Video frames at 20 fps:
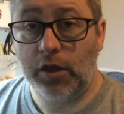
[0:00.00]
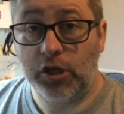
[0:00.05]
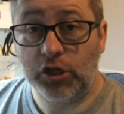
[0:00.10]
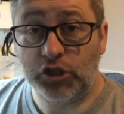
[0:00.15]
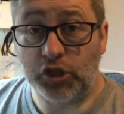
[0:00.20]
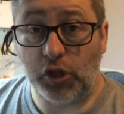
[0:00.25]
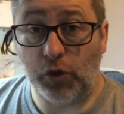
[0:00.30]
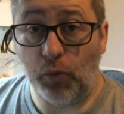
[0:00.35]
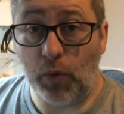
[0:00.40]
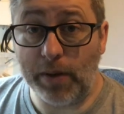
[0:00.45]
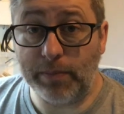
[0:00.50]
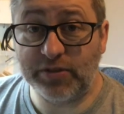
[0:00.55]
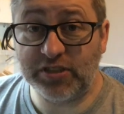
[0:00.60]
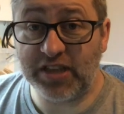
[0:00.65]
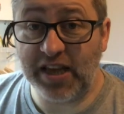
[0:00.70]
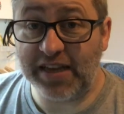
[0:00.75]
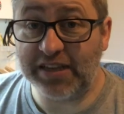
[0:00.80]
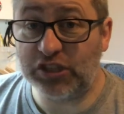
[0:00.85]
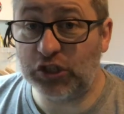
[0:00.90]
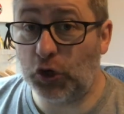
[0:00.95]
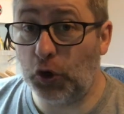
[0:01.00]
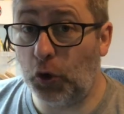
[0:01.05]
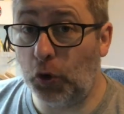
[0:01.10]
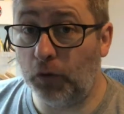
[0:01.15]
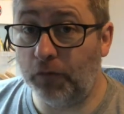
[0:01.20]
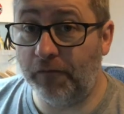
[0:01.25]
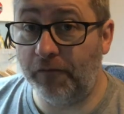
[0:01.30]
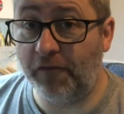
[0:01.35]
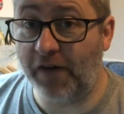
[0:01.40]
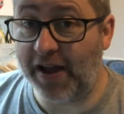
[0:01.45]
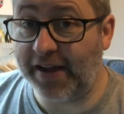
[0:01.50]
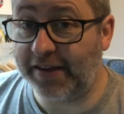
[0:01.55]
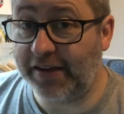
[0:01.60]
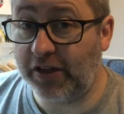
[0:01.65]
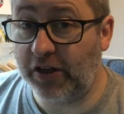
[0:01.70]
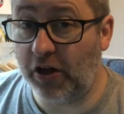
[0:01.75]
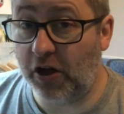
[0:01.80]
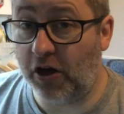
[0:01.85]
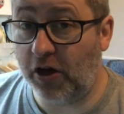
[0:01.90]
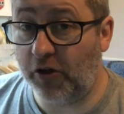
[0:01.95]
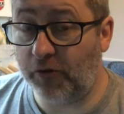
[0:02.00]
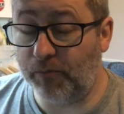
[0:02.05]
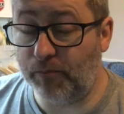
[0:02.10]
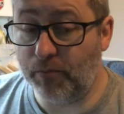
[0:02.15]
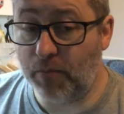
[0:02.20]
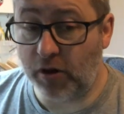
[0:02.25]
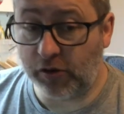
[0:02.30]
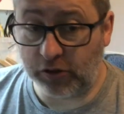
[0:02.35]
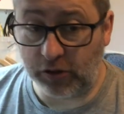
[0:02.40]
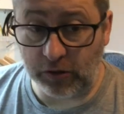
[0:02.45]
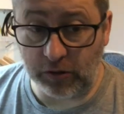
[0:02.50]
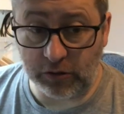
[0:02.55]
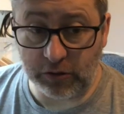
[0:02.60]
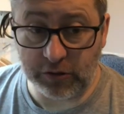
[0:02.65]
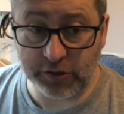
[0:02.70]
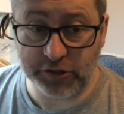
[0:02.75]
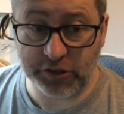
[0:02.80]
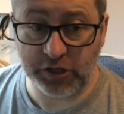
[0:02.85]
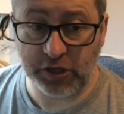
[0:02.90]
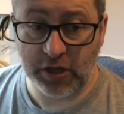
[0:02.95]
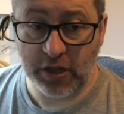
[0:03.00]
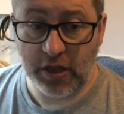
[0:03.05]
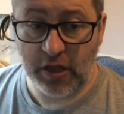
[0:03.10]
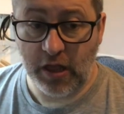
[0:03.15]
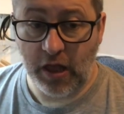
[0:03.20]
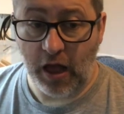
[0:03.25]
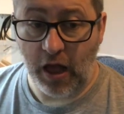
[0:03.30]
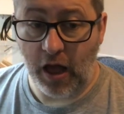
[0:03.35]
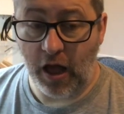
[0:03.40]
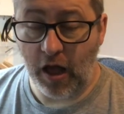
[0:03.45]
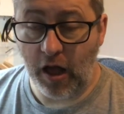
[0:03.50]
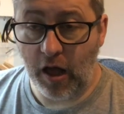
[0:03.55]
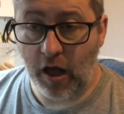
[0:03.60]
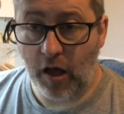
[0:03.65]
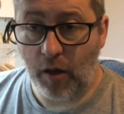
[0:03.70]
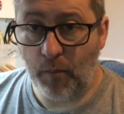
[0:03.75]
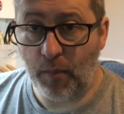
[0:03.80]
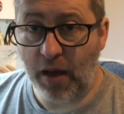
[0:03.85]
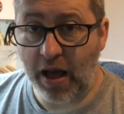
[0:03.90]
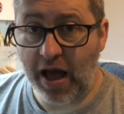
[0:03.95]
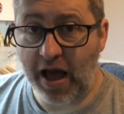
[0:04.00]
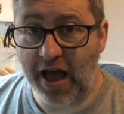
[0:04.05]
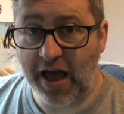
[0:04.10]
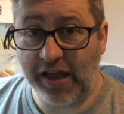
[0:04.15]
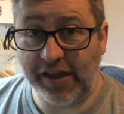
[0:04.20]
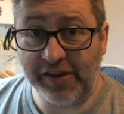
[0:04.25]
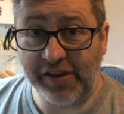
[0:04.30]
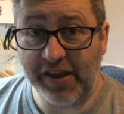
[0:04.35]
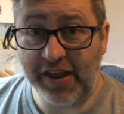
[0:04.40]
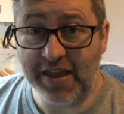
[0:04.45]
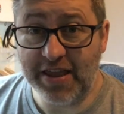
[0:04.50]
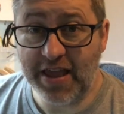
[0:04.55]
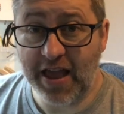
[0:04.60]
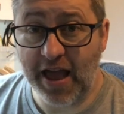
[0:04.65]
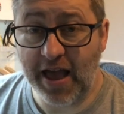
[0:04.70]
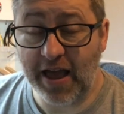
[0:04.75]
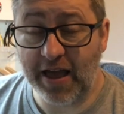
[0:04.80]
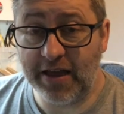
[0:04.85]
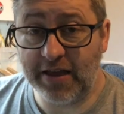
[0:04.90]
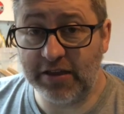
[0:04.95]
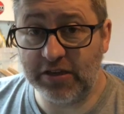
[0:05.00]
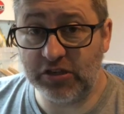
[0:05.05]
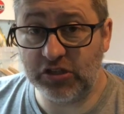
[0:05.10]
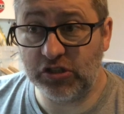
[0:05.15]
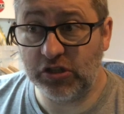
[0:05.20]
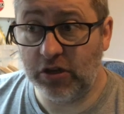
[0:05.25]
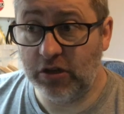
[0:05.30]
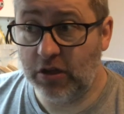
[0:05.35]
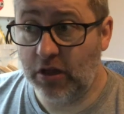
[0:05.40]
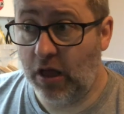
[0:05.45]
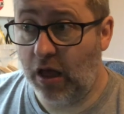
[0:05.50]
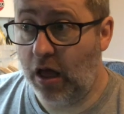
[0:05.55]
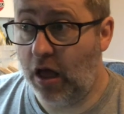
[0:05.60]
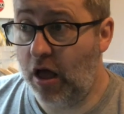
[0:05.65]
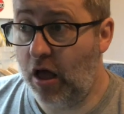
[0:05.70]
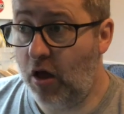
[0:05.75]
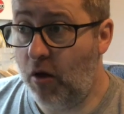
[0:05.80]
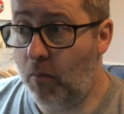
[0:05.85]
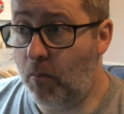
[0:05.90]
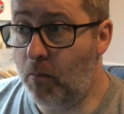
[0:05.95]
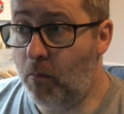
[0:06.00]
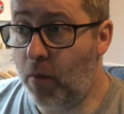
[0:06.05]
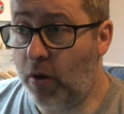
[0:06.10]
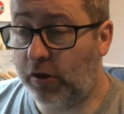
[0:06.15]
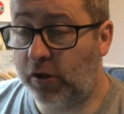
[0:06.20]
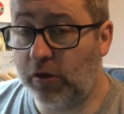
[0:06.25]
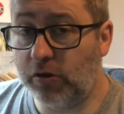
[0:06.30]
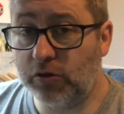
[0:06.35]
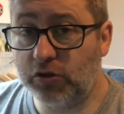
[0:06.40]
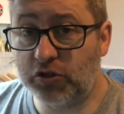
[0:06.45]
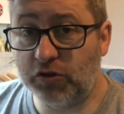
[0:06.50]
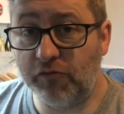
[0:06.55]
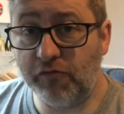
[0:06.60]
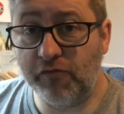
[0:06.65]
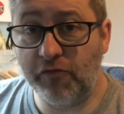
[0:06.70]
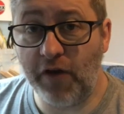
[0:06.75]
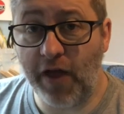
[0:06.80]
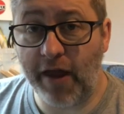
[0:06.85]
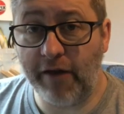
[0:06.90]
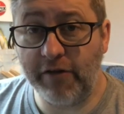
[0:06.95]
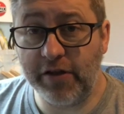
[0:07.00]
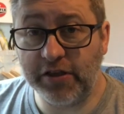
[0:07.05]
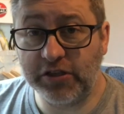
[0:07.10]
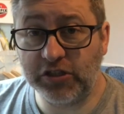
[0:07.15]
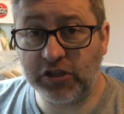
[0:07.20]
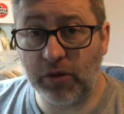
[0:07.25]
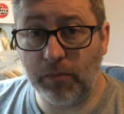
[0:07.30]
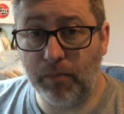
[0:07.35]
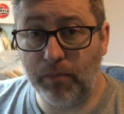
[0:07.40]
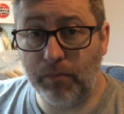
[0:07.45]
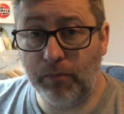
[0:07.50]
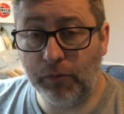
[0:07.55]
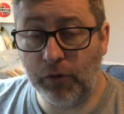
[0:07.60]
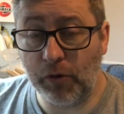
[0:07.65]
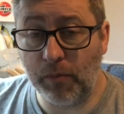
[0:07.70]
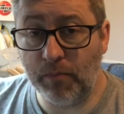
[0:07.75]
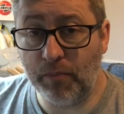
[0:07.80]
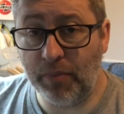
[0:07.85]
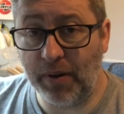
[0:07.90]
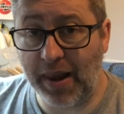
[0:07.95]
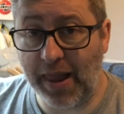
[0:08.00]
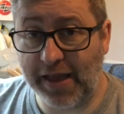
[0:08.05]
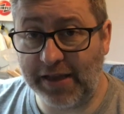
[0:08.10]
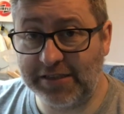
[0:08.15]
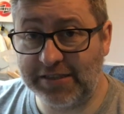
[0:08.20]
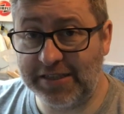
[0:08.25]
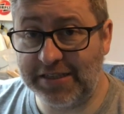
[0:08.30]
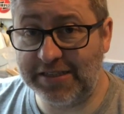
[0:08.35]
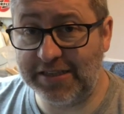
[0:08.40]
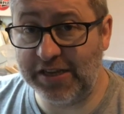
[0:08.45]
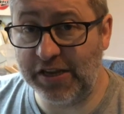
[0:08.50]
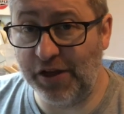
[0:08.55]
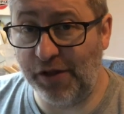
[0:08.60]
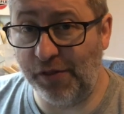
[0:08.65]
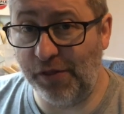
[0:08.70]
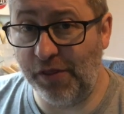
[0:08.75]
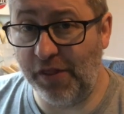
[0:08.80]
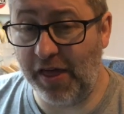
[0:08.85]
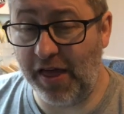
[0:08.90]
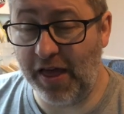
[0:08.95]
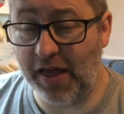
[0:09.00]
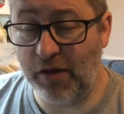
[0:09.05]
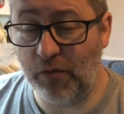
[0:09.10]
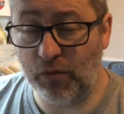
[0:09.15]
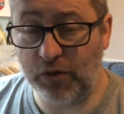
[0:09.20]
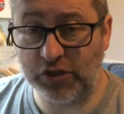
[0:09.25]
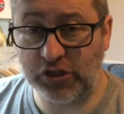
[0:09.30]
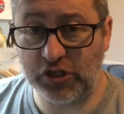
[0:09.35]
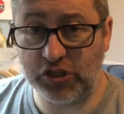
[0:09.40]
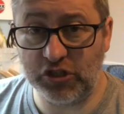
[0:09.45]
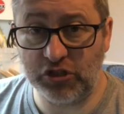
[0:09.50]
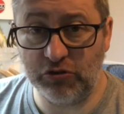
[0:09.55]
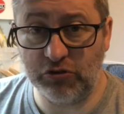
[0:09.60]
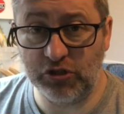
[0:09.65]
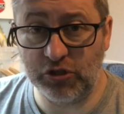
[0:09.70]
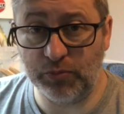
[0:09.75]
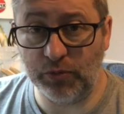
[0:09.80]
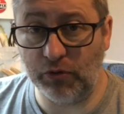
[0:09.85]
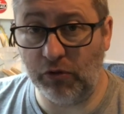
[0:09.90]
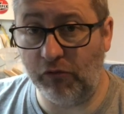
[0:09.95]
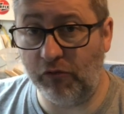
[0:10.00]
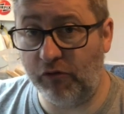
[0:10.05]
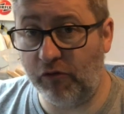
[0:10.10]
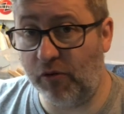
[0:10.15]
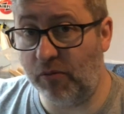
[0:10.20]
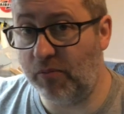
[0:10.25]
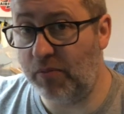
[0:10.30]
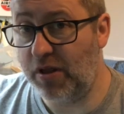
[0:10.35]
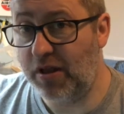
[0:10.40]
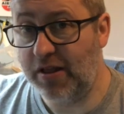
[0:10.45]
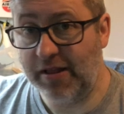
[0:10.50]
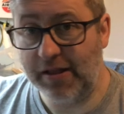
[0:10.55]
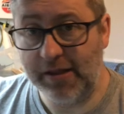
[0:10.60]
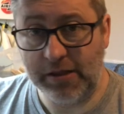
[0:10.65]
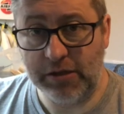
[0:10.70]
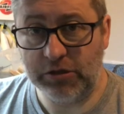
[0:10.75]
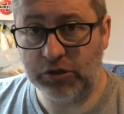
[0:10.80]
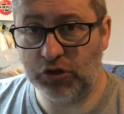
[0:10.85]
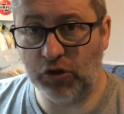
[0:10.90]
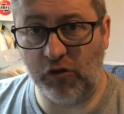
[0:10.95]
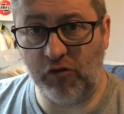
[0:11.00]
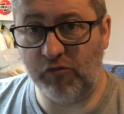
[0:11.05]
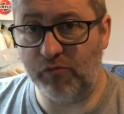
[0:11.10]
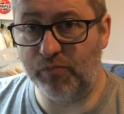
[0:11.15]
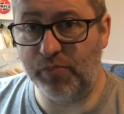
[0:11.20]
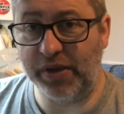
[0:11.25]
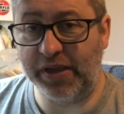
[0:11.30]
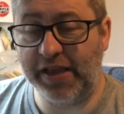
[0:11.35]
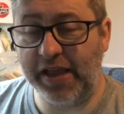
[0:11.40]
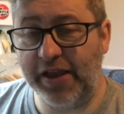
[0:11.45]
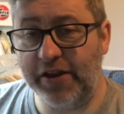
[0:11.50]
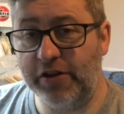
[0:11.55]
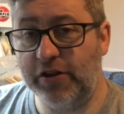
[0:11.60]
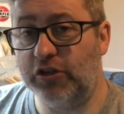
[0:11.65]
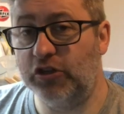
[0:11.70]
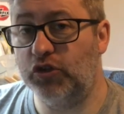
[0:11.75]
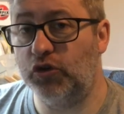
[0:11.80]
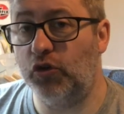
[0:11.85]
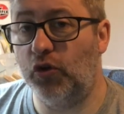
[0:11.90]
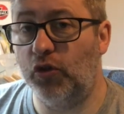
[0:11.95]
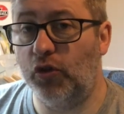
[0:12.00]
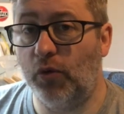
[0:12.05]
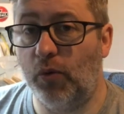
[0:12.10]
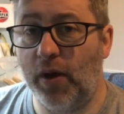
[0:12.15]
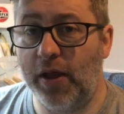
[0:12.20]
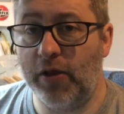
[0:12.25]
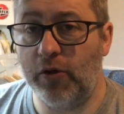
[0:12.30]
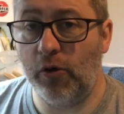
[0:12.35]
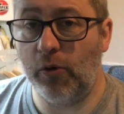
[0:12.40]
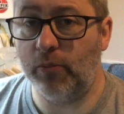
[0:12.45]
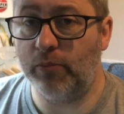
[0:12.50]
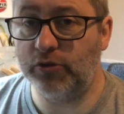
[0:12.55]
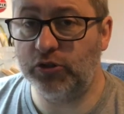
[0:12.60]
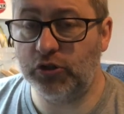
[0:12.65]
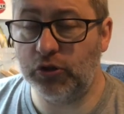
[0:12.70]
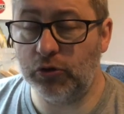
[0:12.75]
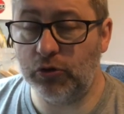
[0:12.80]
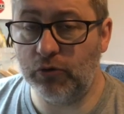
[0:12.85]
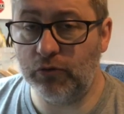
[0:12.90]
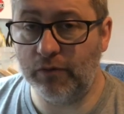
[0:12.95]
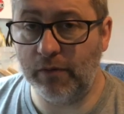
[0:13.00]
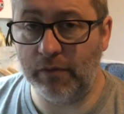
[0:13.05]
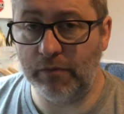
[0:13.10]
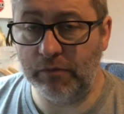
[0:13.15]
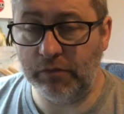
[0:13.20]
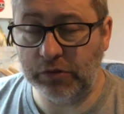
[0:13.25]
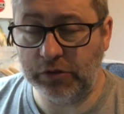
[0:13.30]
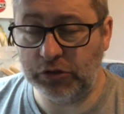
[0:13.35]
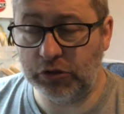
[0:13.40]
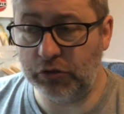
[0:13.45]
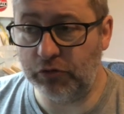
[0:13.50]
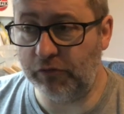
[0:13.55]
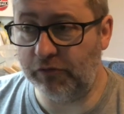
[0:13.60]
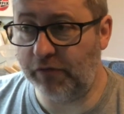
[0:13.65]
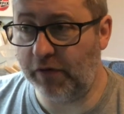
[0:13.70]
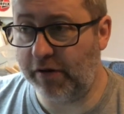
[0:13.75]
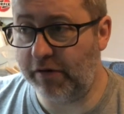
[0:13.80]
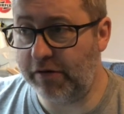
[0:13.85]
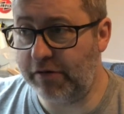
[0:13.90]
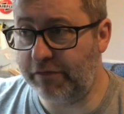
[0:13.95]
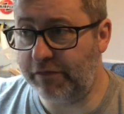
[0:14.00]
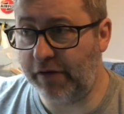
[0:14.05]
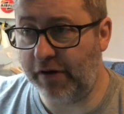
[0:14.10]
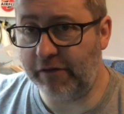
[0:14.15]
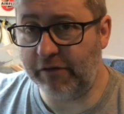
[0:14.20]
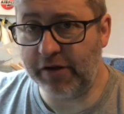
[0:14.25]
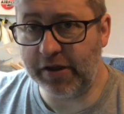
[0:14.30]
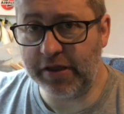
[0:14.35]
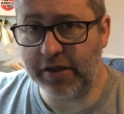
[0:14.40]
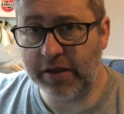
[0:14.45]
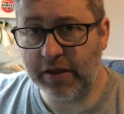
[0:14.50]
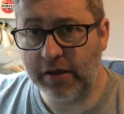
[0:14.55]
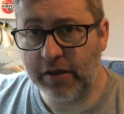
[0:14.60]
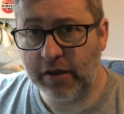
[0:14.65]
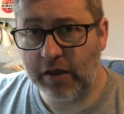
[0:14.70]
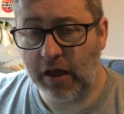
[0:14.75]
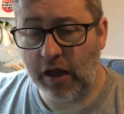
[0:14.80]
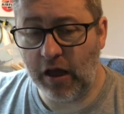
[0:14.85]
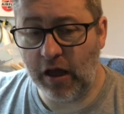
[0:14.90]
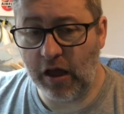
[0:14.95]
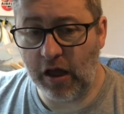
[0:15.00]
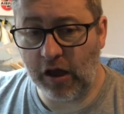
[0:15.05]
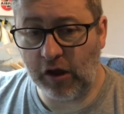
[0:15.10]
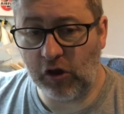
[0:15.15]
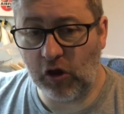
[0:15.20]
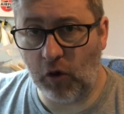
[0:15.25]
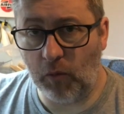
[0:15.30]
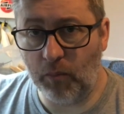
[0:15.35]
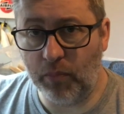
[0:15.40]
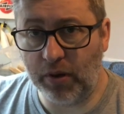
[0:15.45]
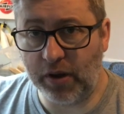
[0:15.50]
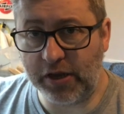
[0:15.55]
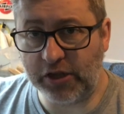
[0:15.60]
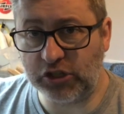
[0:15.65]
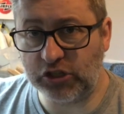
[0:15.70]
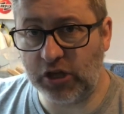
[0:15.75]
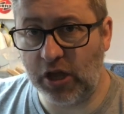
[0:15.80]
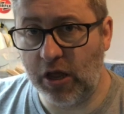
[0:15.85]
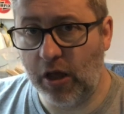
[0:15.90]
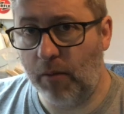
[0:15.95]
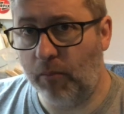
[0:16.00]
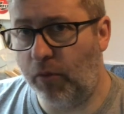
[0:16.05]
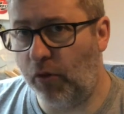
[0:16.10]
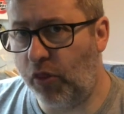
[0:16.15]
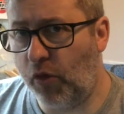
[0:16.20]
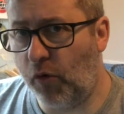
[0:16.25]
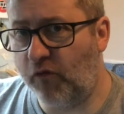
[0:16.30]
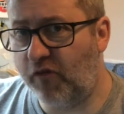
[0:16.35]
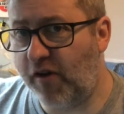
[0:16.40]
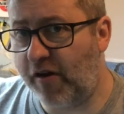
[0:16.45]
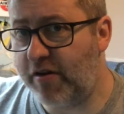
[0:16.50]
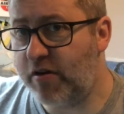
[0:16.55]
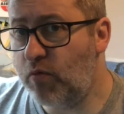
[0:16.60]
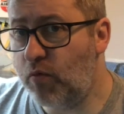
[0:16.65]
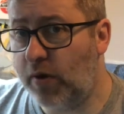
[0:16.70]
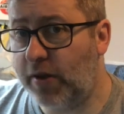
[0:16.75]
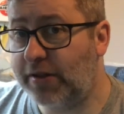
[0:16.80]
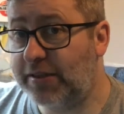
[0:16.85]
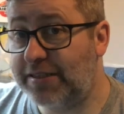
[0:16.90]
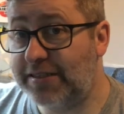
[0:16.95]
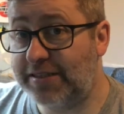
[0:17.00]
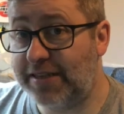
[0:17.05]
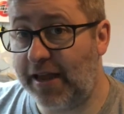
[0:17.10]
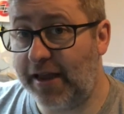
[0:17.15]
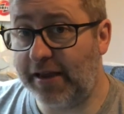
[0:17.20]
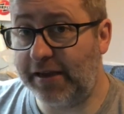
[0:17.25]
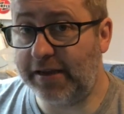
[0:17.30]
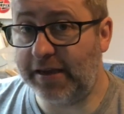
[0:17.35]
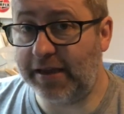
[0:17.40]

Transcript: So the website's called Vanguard Models, and he has models of various complexity on there, which are suitable from sort of beginners all the way up to very, very accomplished. But they're very well designed